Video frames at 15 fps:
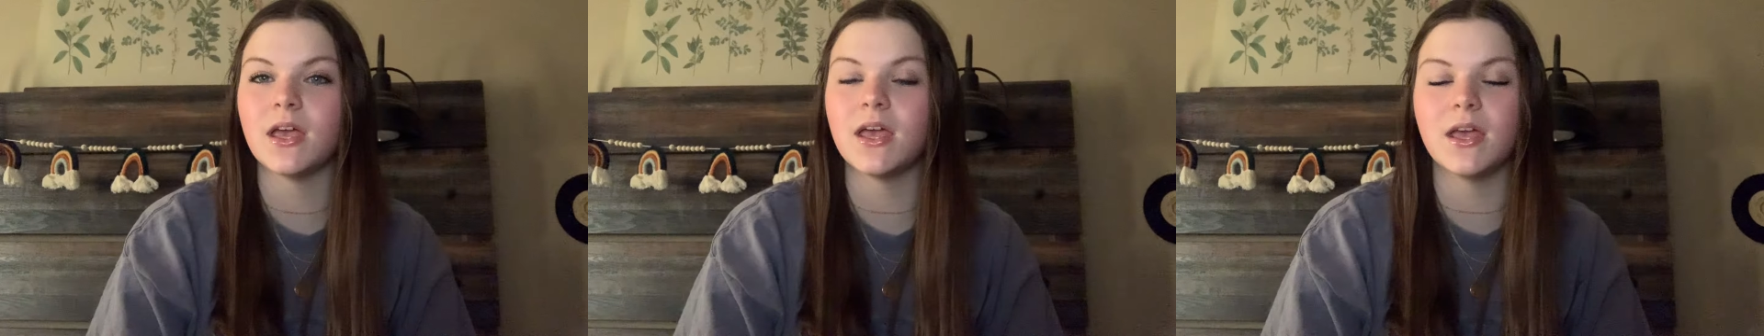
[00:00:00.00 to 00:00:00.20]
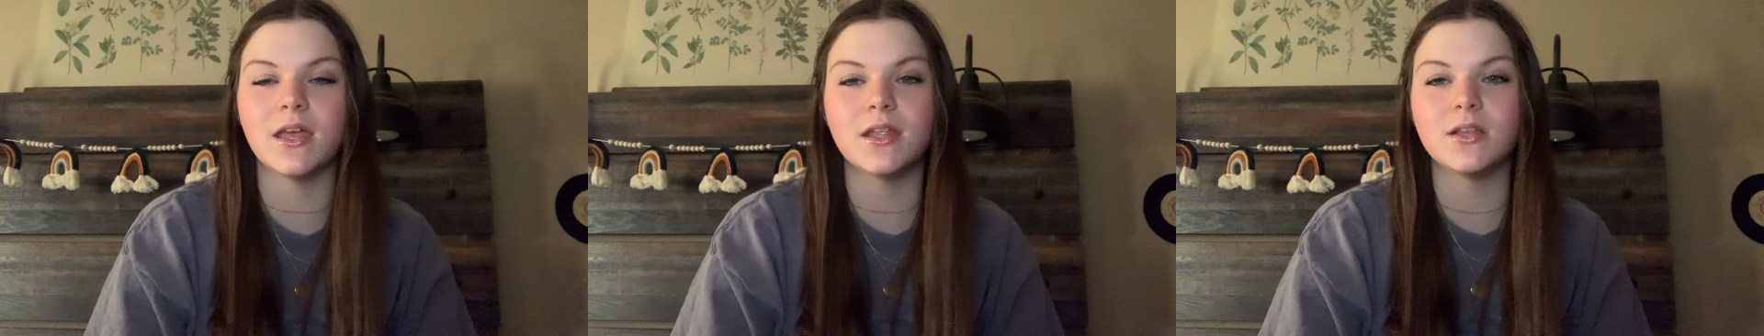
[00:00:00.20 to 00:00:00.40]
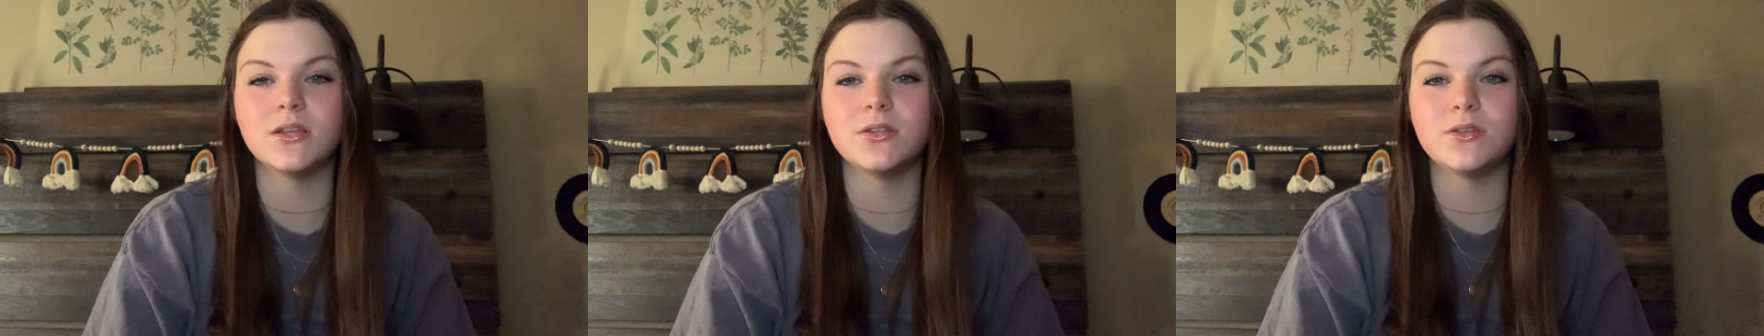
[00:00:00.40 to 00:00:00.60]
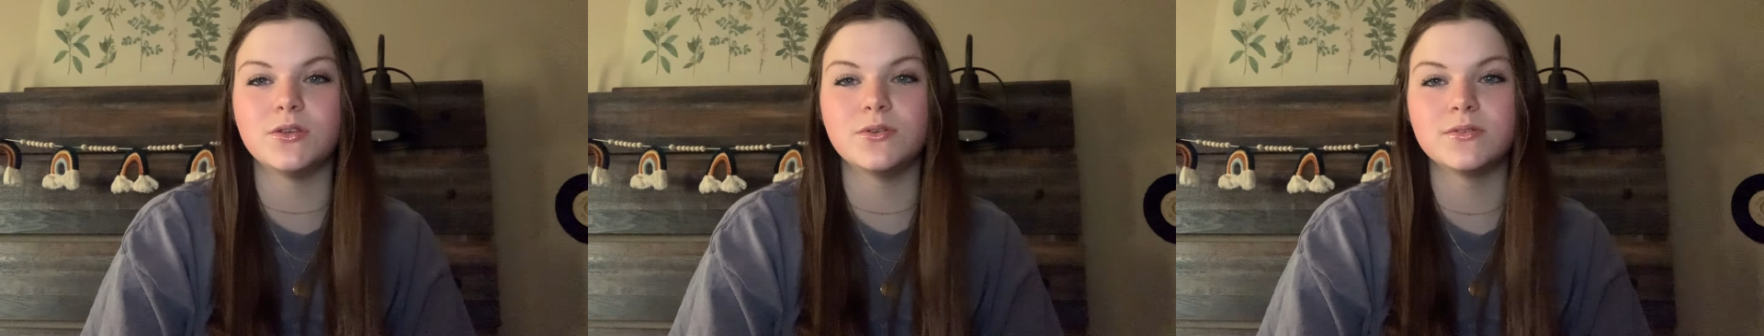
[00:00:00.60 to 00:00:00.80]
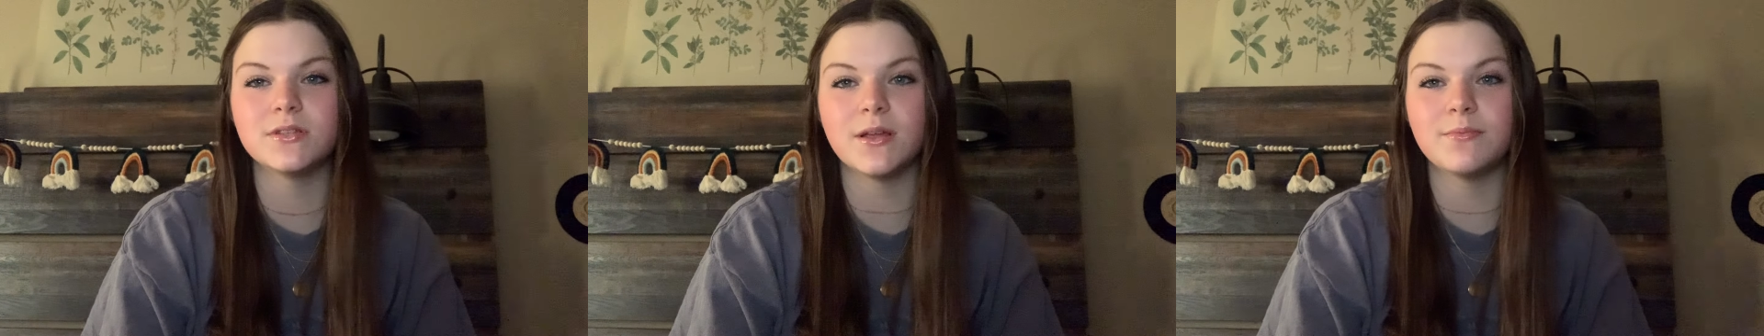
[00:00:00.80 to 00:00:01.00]
and
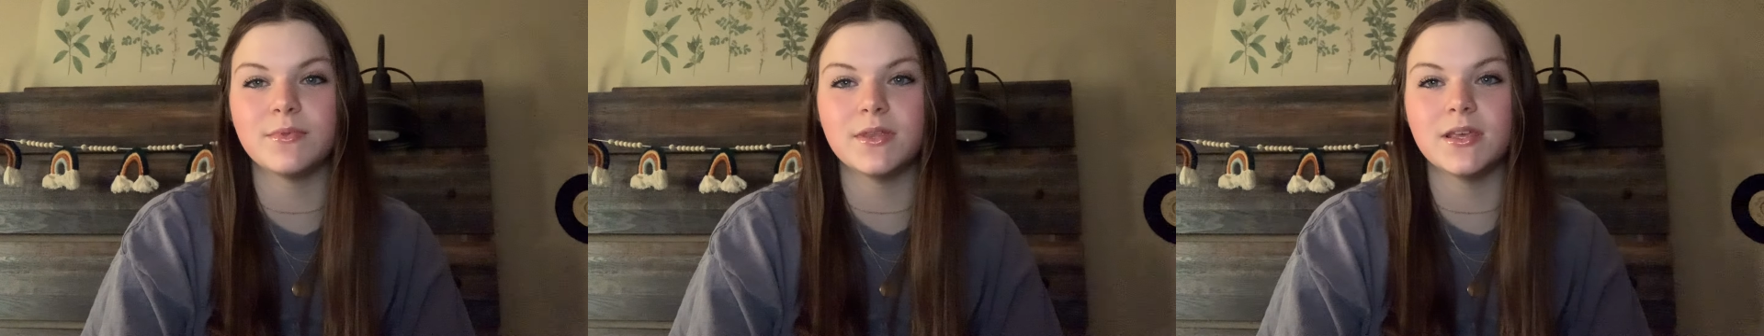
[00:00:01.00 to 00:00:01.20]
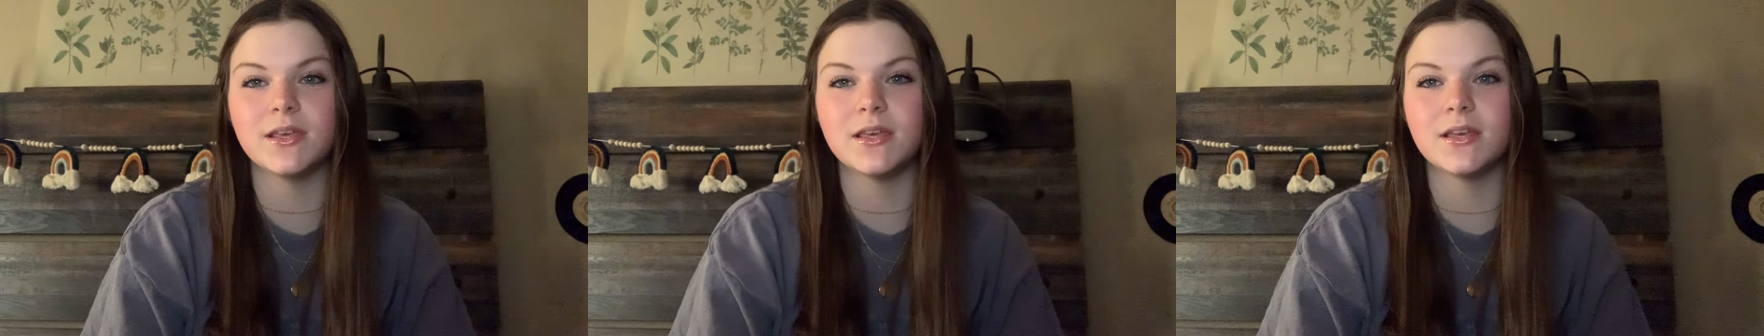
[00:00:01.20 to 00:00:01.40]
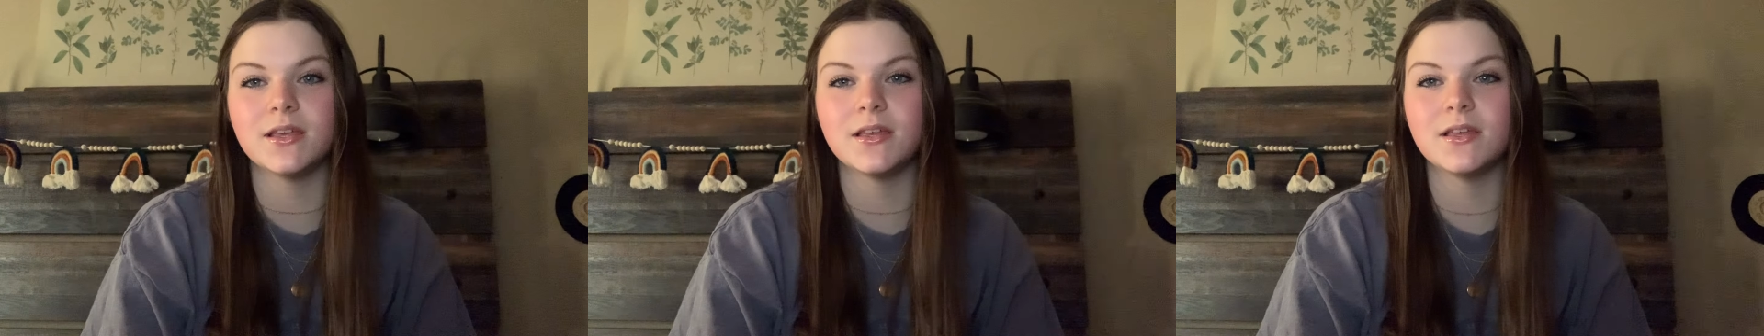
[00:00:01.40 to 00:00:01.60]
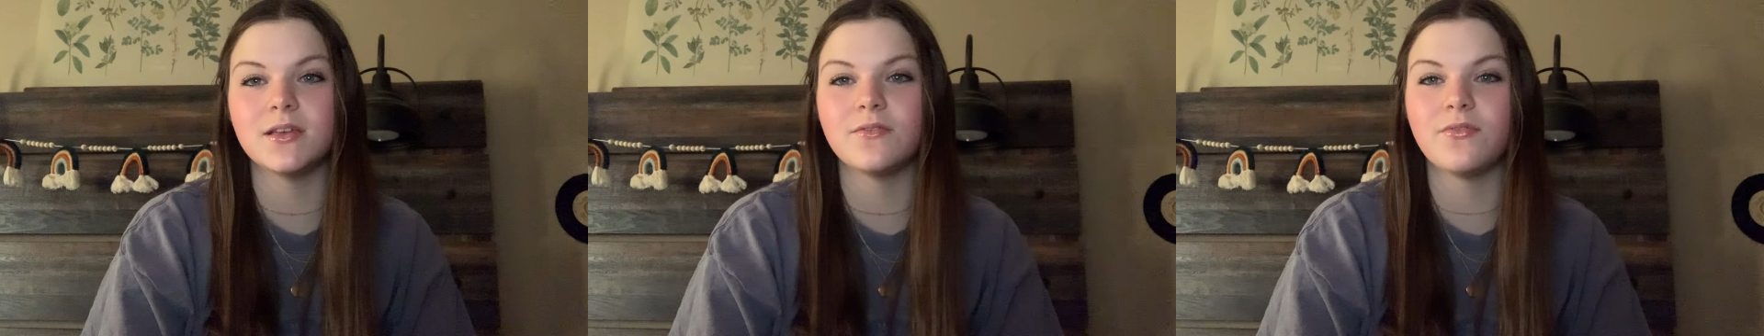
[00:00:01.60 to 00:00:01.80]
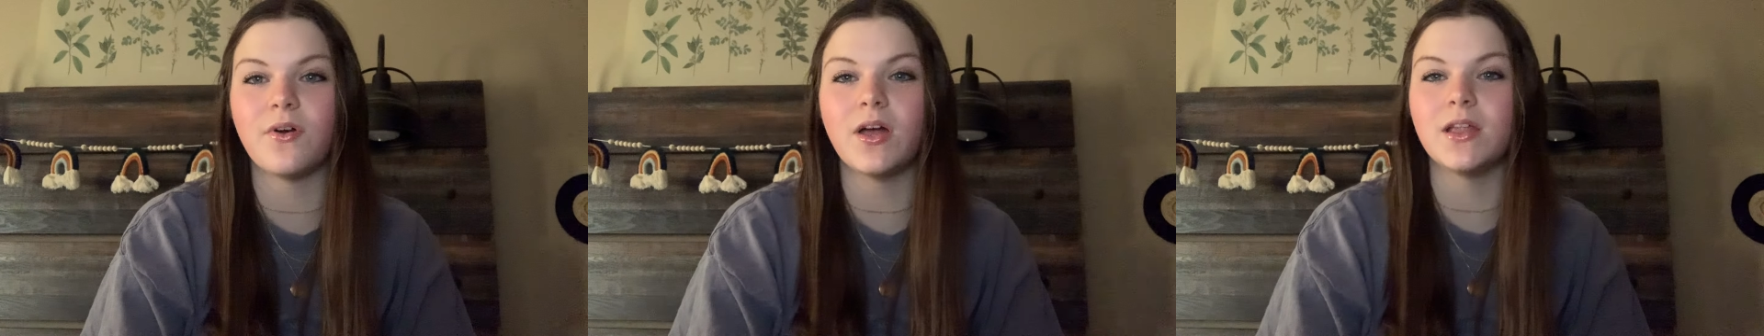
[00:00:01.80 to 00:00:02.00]
do something
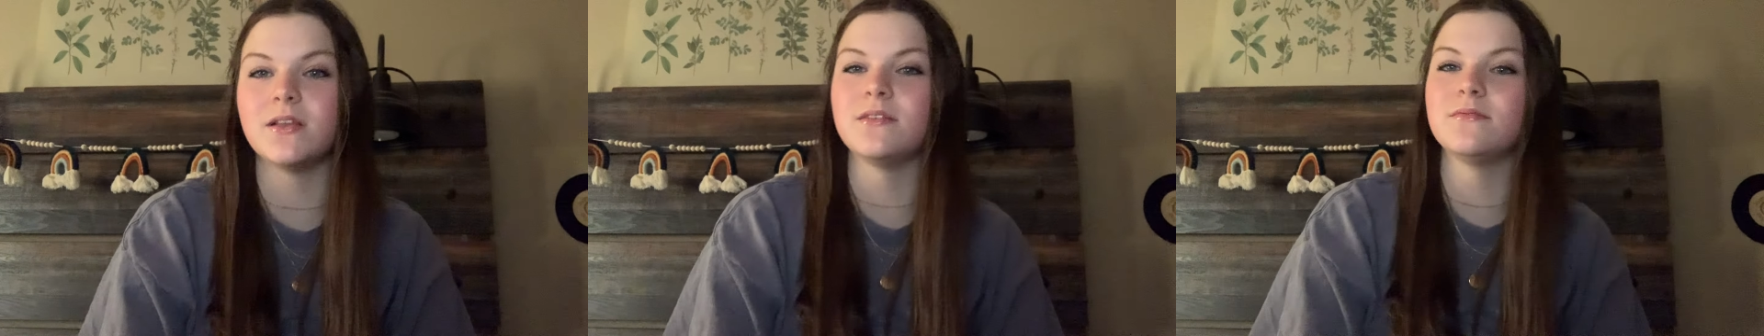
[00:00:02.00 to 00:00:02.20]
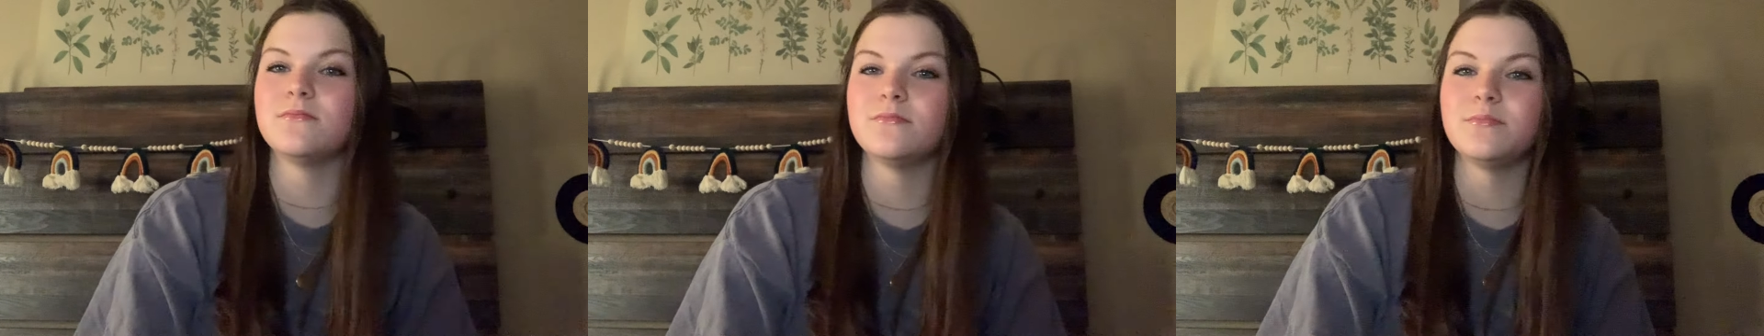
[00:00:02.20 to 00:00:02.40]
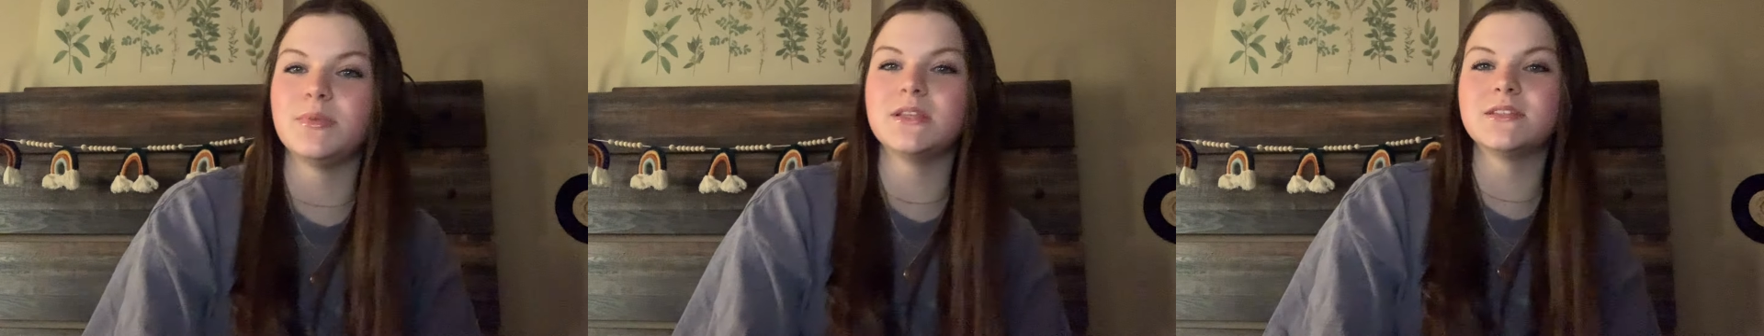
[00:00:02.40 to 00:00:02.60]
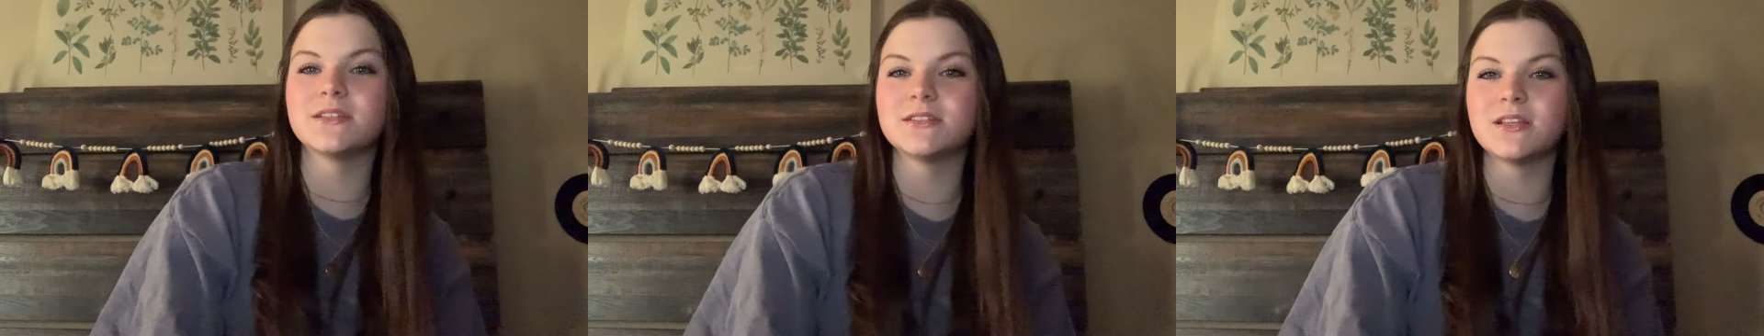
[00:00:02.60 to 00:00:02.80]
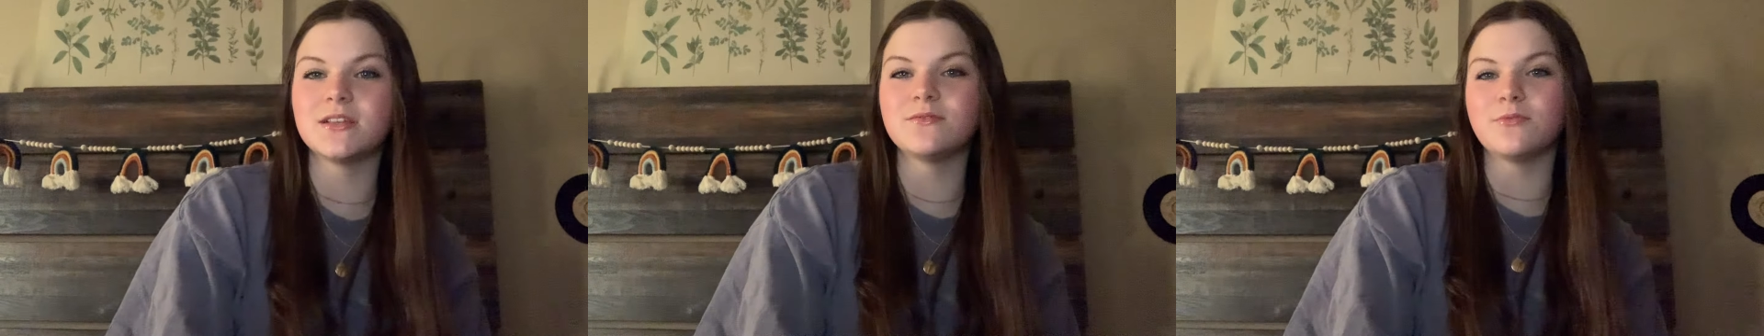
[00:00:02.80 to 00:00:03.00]
fun. Be
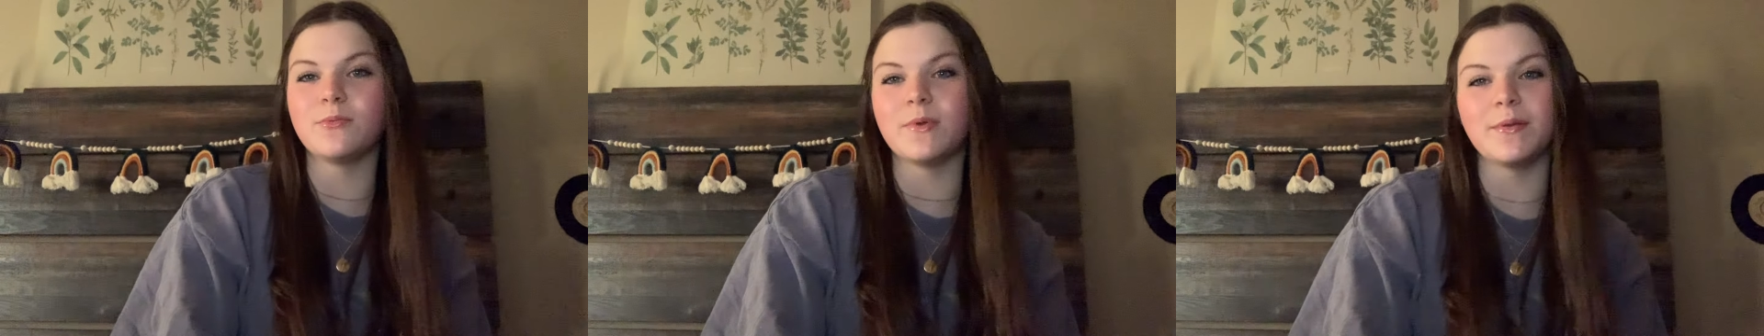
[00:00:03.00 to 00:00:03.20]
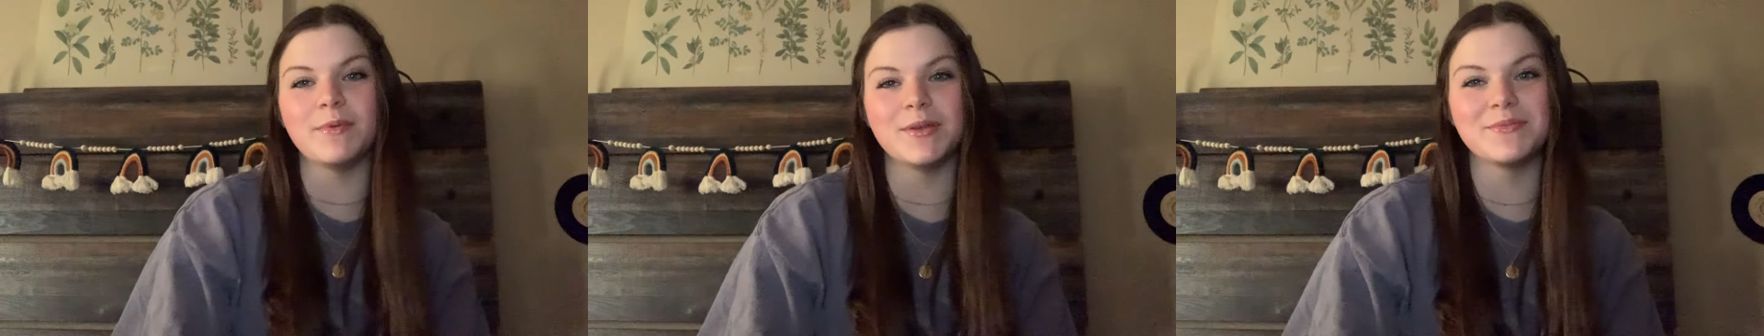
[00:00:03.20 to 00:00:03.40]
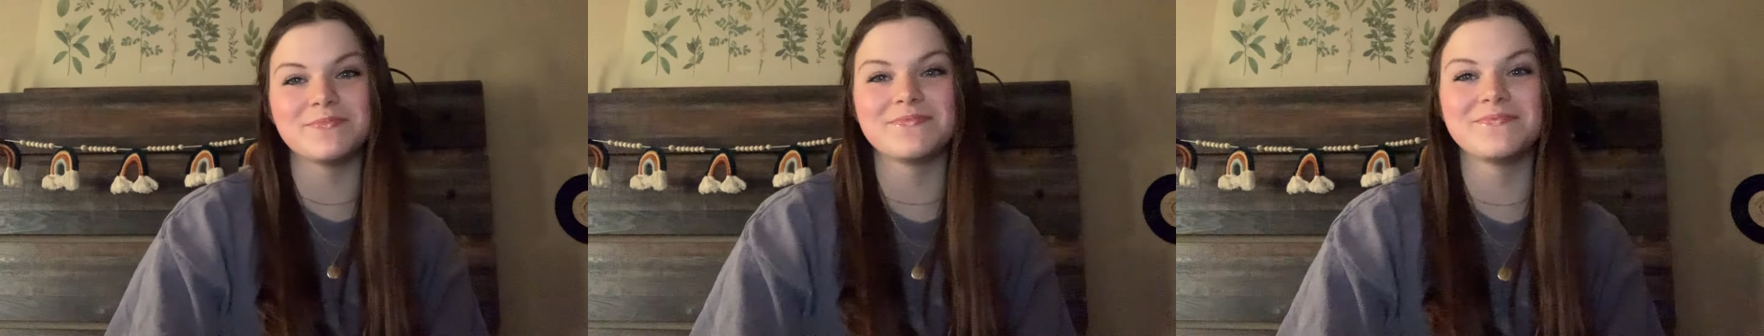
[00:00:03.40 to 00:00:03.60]
successful, maybe.